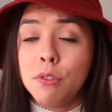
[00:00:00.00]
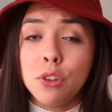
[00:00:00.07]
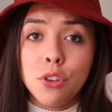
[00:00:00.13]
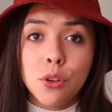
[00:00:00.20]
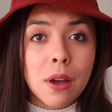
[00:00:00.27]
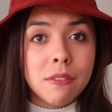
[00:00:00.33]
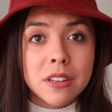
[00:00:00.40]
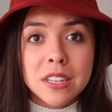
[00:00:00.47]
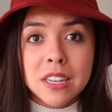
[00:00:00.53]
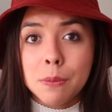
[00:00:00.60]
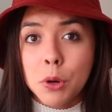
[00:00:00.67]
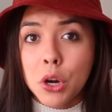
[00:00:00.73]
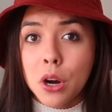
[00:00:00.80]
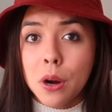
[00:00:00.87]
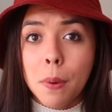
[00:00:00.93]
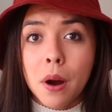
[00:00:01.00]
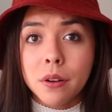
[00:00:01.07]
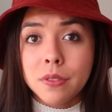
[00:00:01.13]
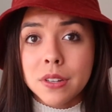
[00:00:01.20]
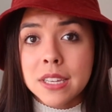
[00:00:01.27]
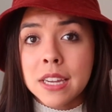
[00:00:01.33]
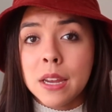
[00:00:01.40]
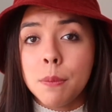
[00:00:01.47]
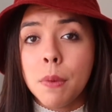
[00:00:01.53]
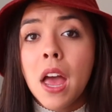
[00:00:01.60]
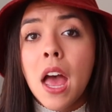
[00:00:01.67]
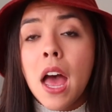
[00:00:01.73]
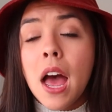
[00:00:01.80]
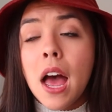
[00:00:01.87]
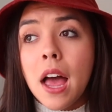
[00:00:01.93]
if you do have a team or you're a part of a team,
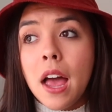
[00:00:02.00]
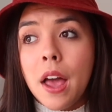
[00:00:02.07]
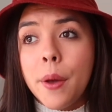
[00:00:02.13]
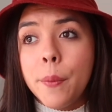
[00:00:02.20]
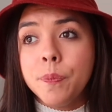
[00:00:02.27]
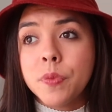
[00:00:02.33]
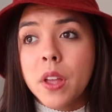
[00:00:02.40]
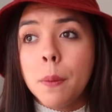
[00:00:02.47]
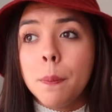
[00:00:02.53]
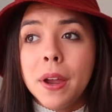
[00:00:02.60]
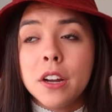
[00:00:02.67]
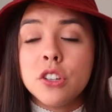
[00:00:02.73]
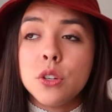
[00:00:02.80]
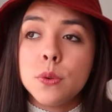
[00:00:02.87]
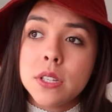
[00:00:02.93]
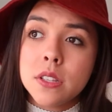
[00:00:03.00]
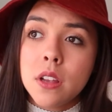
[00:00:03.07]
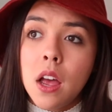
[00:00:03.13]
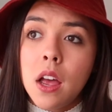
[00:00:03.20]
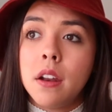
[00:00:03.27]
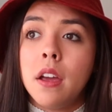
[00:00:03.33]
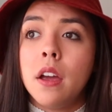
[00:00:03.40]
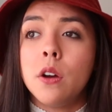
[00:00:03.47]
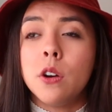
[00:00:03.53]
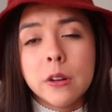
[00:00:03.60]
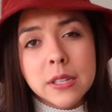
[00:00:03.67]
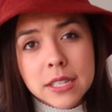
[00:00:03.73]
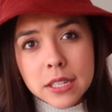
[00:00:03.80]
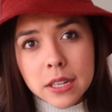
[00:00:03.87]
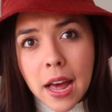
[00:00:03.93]
um, compared to Asana or
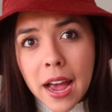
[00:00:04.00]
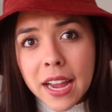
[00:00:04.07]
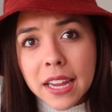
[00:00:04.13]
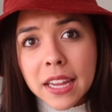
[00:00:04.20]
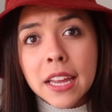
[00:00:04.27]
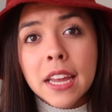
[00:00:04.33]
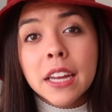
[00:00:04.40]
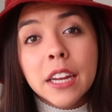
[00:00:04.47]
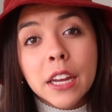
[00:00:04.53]
Slack.